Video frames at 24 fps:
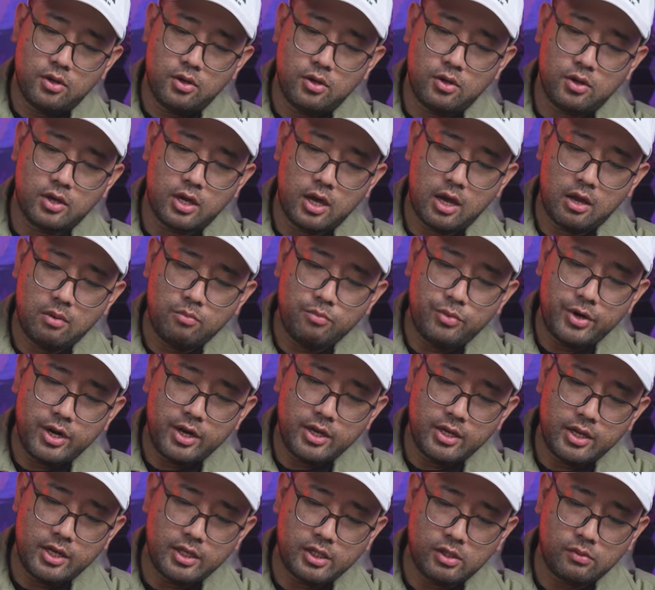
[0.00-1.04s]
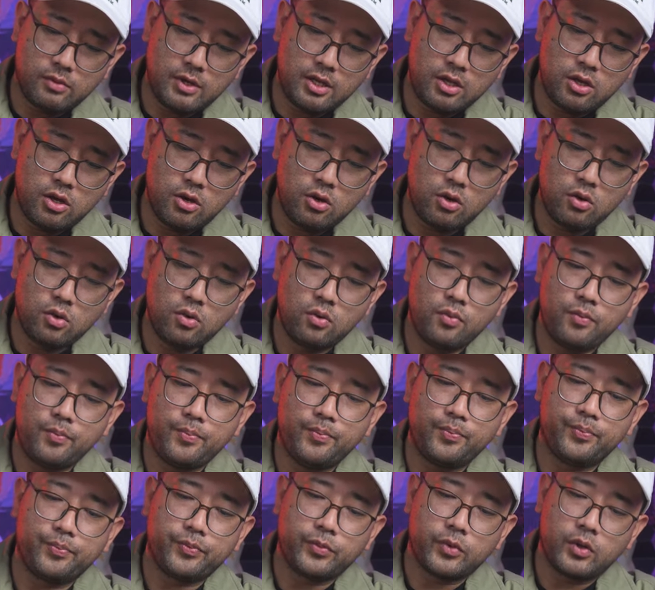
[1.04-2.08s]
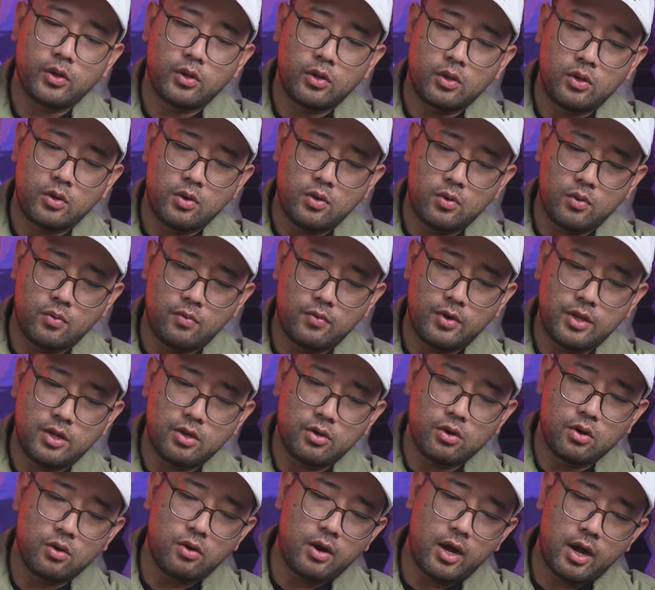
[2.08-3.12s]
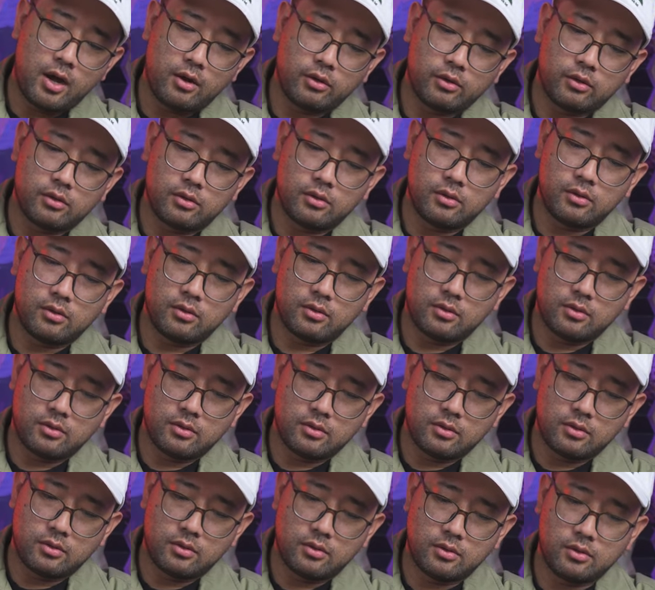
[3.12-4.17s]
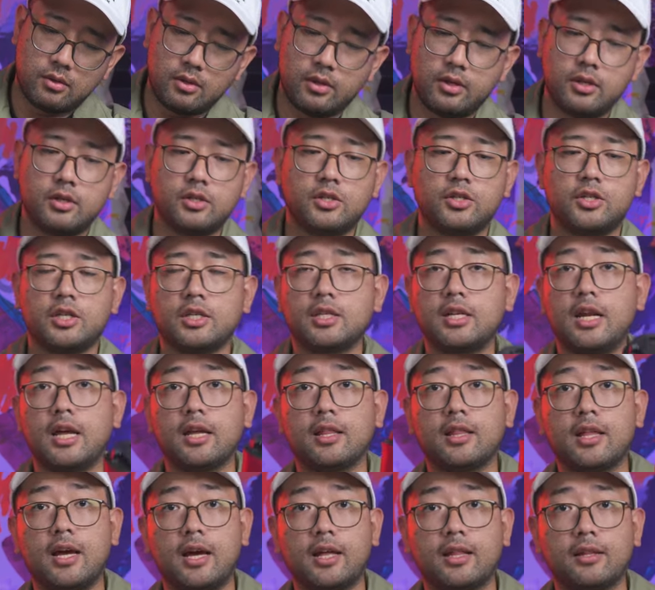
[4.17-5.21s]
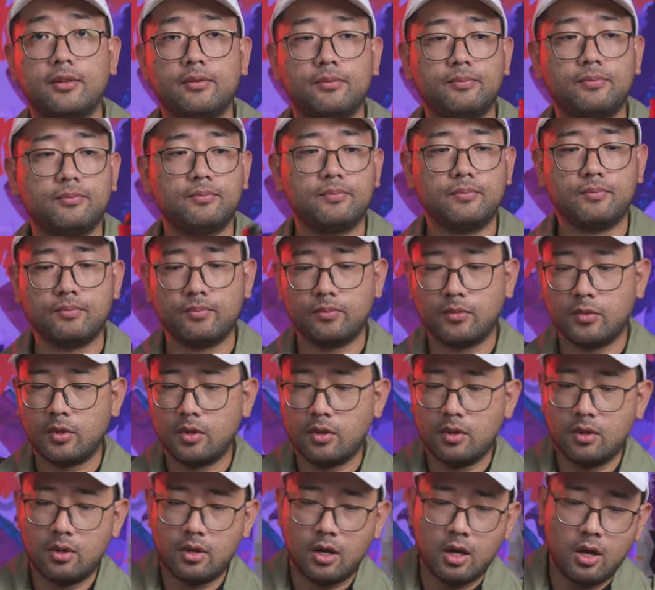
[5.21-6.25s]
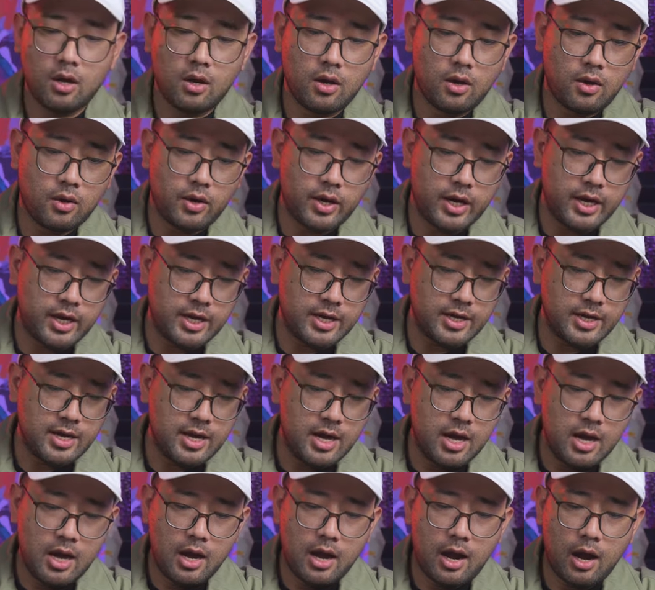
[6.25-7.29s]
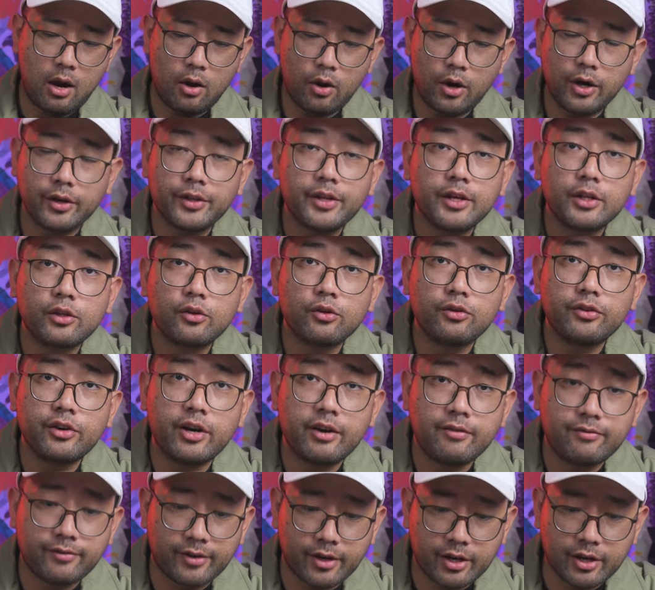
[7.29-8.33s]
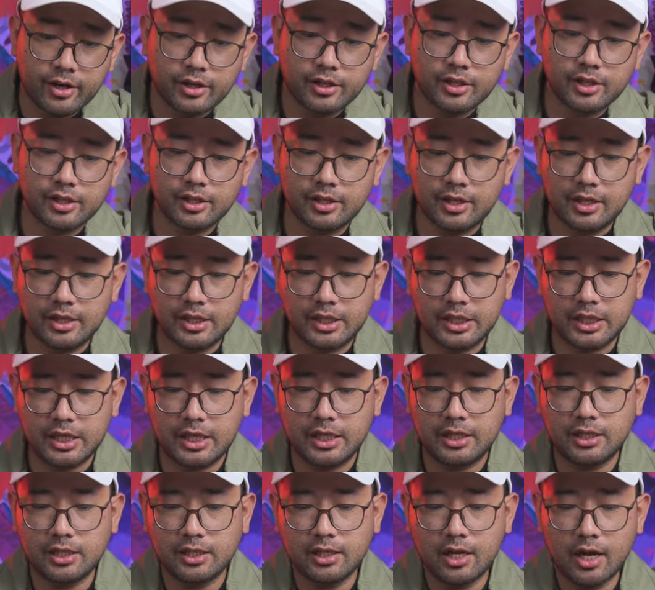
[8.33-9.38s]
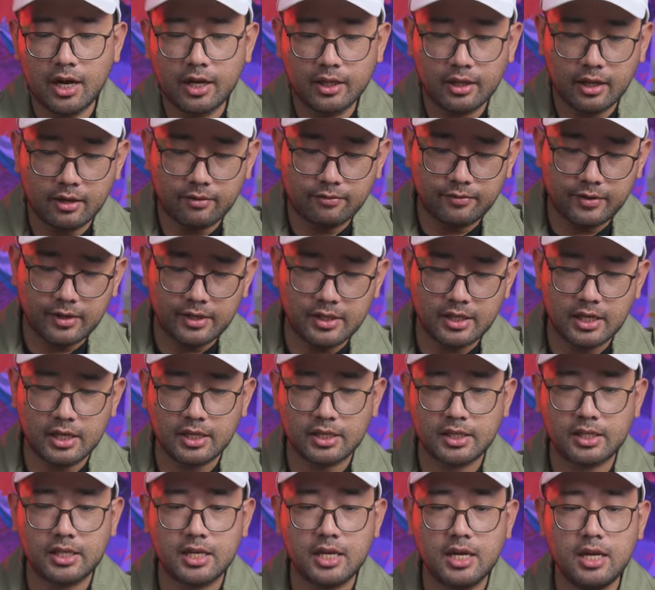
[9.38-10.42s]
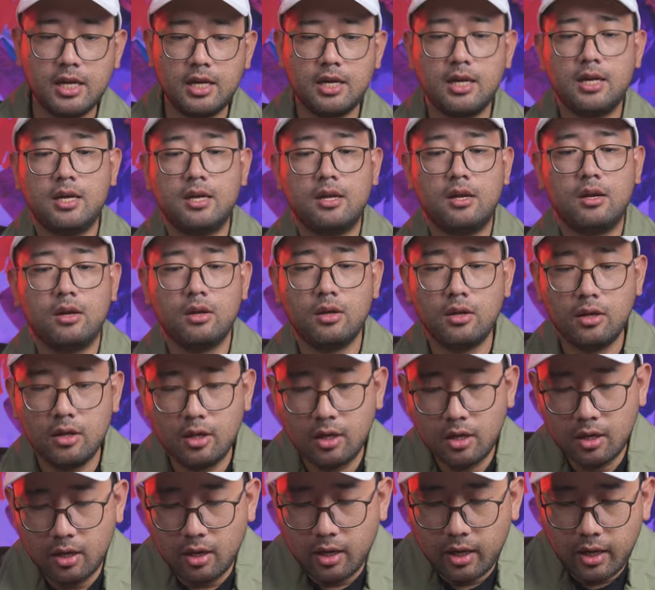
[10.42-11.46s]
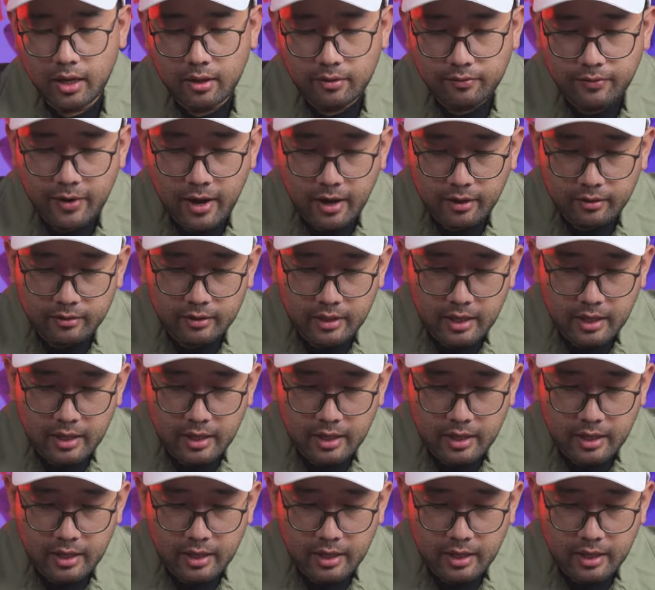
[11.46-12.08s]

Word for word: you can bring this with you when you go out, just like that. Okay, According to Reverse, this is not a V60. In fact,